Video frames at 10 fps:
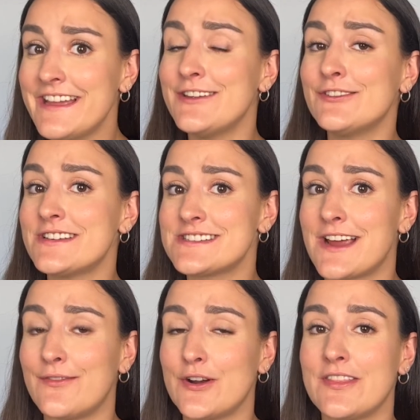that you'll
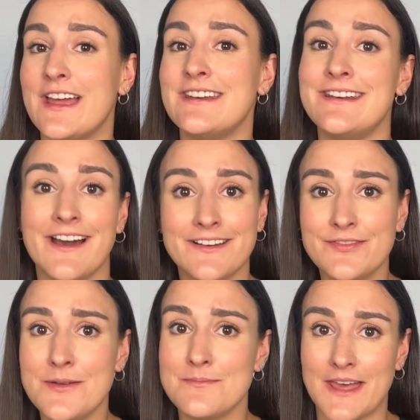discover that none of
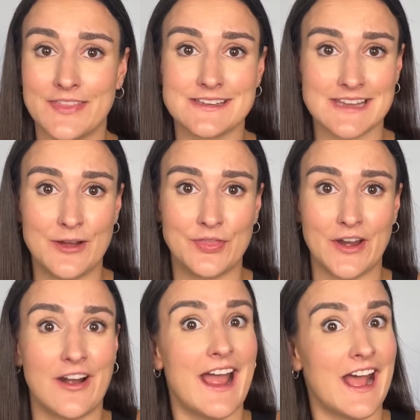the methods out
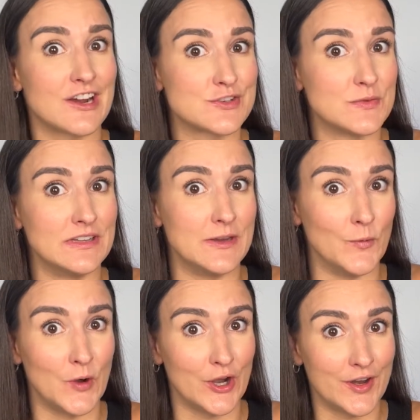there actually
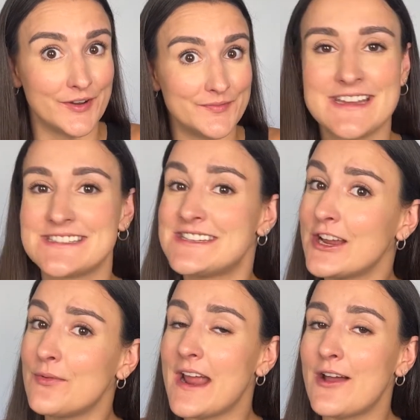work. Stick
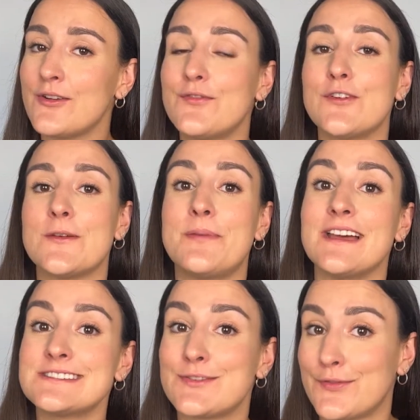around for the
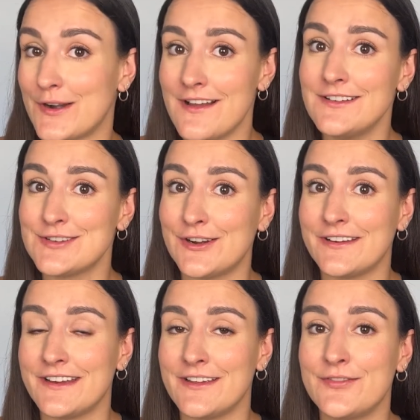best free
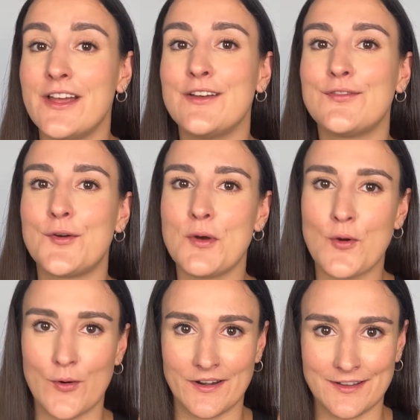alternative for
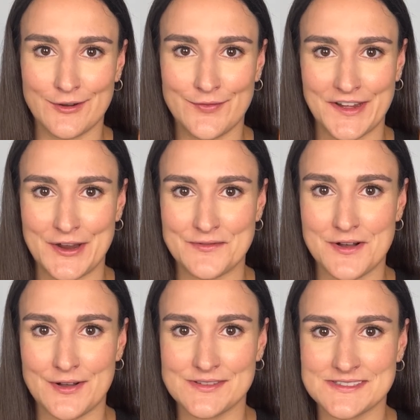recording your video
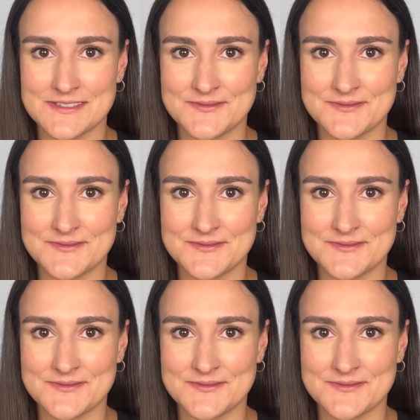calls.